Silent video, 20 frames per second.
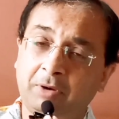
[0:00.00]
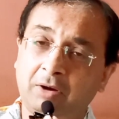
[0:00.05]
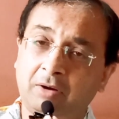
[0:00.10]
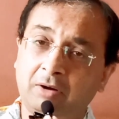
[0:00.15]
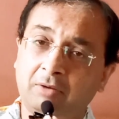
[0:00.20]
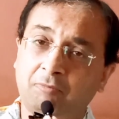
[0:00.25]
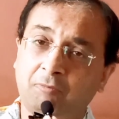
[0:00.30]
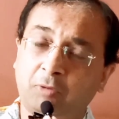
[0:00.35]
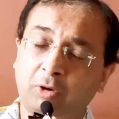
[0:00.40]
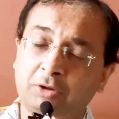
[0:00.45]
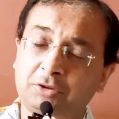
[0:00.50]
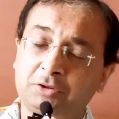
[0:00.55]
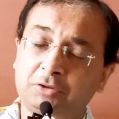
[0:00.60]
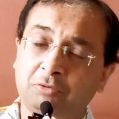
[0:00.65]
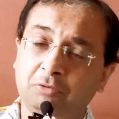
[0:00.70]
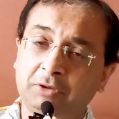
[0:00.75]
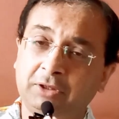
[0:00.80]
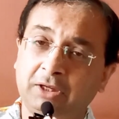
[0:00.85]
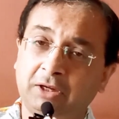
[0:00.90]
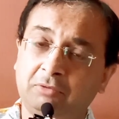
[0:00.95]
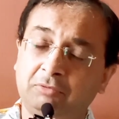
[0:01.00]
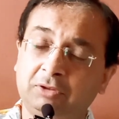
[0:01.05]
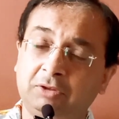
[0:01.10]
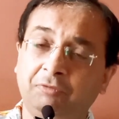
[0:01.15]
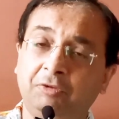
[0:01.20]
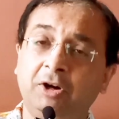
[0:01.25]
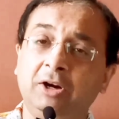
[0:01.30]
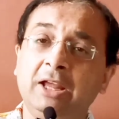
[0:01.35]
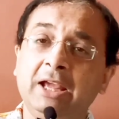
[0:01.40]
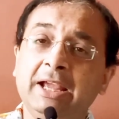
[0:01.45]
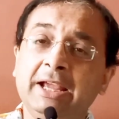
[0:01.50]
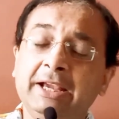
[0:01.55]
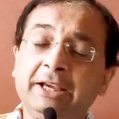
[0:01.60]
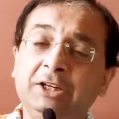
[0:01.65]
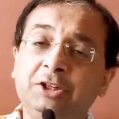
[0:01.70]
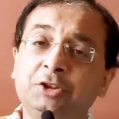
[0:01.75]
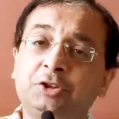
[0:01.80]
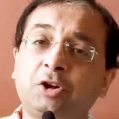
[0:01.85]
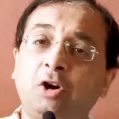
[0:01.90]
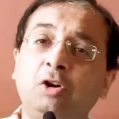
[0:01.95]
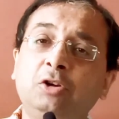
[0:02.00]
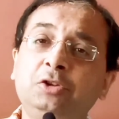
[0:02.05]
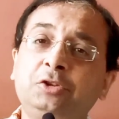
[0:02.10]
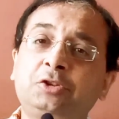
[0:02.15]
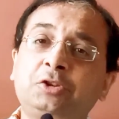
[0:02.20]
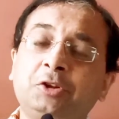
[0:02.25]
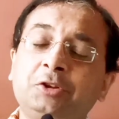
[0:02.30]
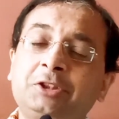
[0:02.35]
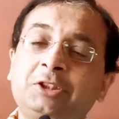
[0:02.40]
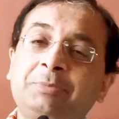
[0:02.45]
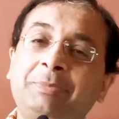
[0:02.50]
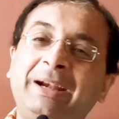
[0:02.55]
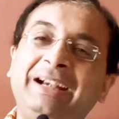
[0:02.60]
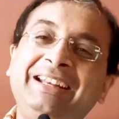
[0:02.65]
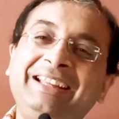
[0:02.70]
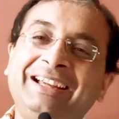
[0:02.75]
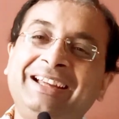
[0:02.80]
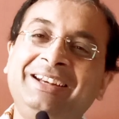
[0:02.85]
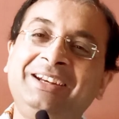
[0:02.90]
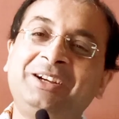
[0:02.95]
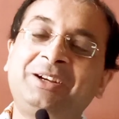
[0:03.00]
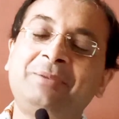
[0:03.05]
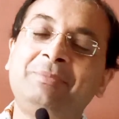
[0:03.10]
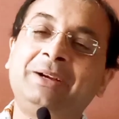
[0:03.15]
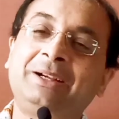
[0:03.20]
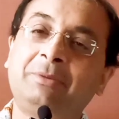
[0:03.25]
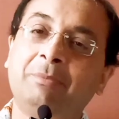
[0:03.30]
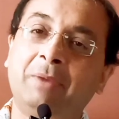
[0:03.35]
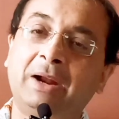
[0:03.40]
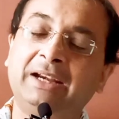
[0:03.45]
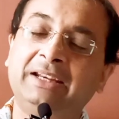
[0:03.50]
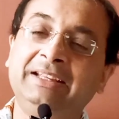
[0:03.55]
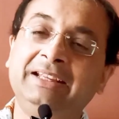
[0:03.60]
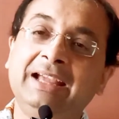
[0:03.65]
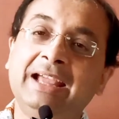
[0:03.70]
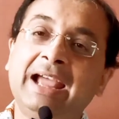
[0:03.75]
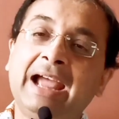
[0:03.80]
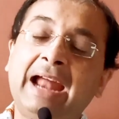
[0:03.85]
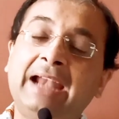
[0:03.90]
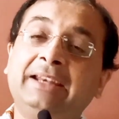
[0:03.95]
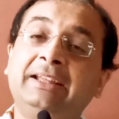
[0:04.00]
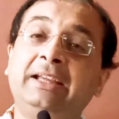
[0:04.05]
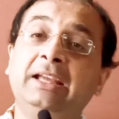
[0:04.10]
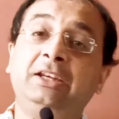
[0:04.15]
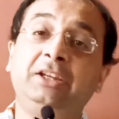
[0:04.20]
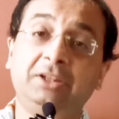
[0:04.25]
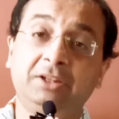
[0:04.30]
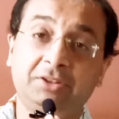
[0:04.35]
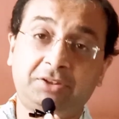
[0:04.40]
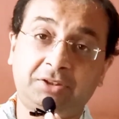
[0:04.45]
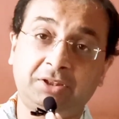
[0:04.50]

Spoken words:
or what is going around the world. It is also spending a little bit money and getting a